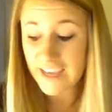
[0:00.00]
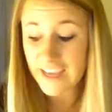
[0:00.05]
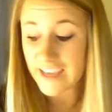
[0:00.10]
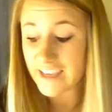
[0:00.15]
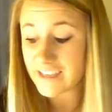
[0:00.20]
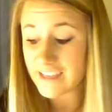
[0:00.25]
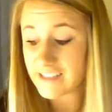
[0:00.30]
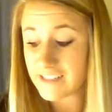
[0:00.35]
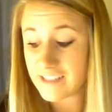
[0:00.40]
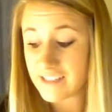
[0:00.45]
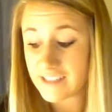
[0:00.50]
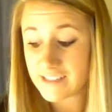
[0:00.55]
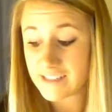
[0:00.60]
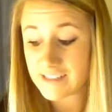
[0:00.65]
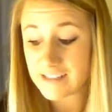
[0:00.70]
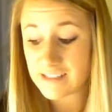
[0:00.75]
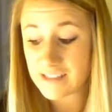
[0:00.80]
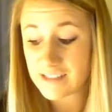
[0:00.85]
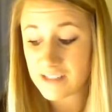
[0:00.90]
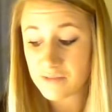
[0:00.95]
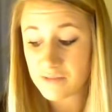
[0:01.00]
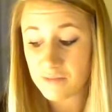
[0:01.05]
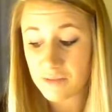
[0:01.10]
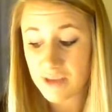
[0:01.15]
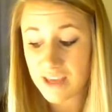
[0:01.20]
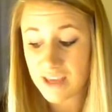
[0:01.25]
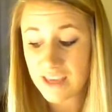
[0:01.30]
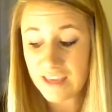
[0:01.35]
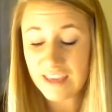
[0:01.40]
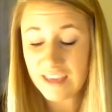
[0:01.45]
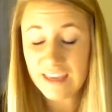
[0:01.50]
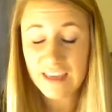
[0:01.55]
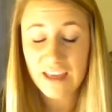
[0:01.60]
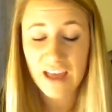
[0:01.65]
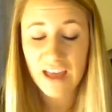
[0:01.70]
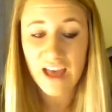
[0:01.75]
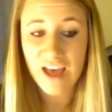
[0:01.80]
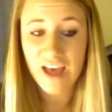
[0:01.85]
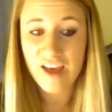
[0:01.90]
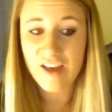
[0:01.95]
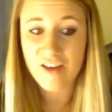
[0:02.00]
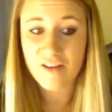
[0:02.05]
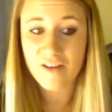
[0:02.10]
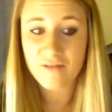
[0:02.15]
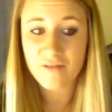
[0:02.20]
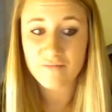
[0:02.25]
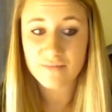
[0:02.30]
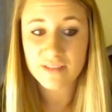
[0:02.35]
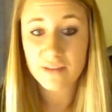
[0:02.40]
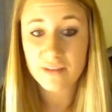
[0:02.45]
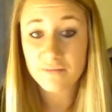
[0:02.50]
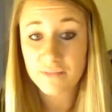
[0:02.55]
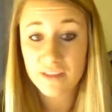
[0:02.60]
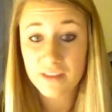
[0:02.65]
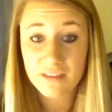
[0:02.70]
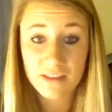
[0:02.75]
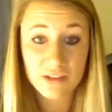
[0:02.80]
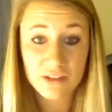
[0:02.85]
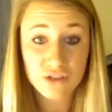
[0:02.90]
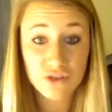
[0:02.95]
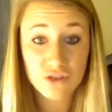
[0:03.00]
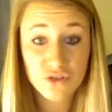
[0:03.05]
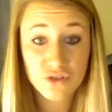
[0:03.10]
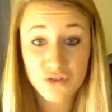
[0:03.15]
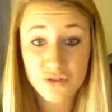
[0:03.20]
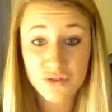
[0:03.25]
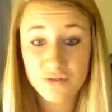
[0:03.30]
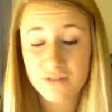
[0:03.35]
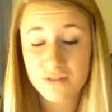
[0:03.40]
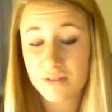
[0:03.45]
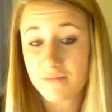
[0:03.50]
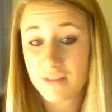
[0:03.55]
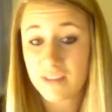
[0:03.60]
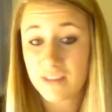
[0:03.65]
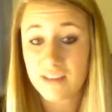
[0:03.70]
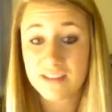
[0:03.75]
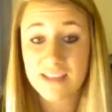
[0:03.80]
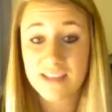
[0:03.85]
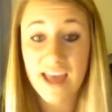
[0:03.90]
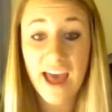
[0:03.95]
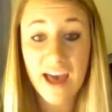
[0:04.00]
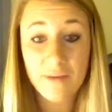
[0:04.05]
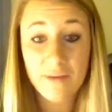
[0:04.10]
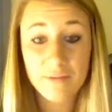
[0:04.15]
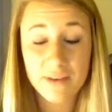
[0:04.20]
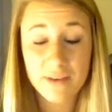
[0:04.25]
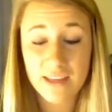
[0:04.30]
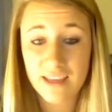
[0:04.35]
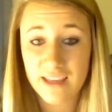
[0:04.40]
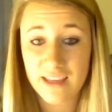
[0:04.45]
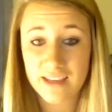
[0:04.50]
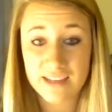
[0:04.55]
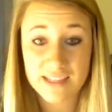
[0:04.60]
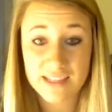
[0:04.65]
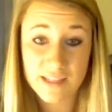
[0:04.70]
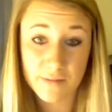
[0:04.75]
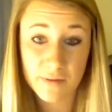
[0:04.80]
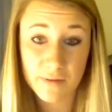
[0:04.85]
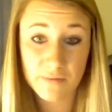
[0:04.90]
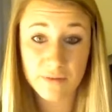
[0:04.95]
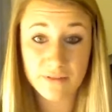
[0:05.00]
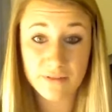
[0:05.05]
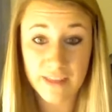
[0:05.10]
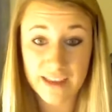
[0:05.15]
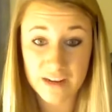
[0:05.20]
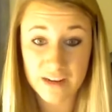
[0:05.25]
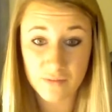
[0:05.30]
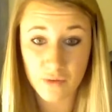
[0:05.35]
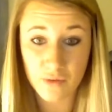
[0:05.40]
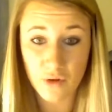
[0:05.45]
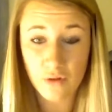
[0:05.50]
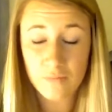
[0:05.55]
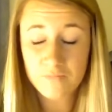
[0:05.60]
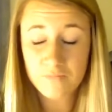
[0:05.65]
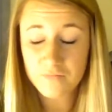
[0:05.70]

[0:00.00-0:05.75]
It needs to be something that's true, something that's happening. It needs to be relatable.